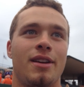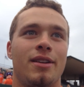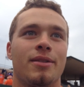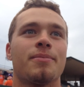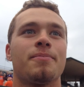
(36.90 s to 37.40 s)

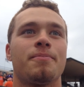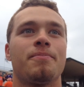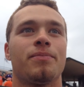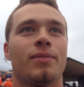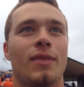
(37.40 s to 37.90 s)
Campbell?
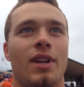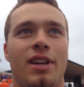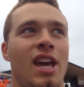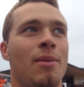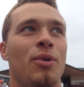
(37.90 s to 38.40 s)

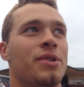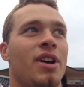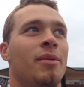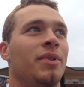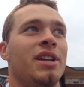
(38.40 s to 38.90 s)
Campbell was
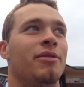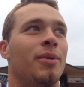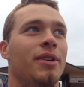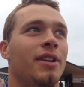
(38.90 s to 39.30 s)
unbelievable.